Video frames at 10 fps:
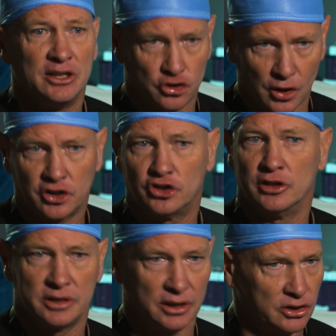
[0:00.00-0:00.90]

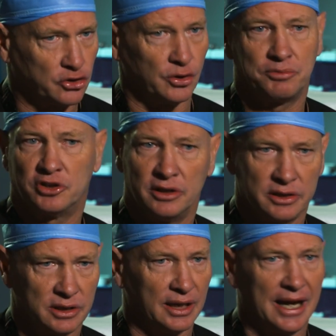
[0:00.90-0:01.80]
instructions and
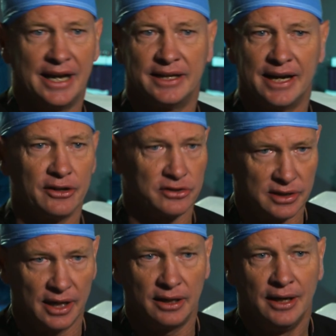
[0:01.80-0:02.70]
descriptions and handouts
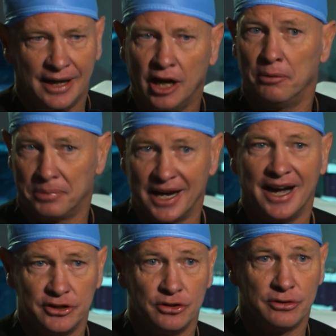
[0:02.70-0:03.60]
that help
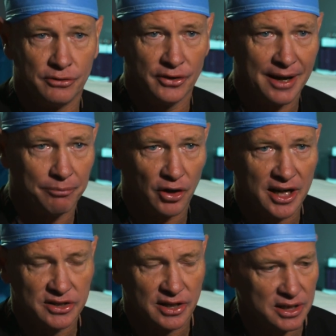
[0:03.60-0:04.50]
guide you through that
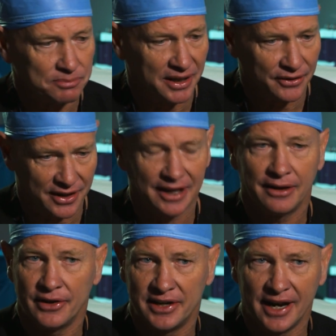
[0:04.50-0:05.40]
process. But at the end
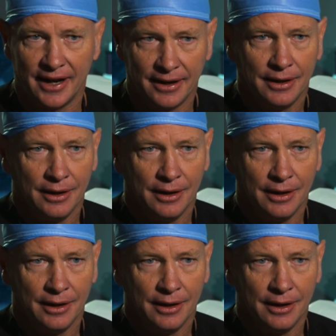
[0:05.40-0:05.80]
of the day,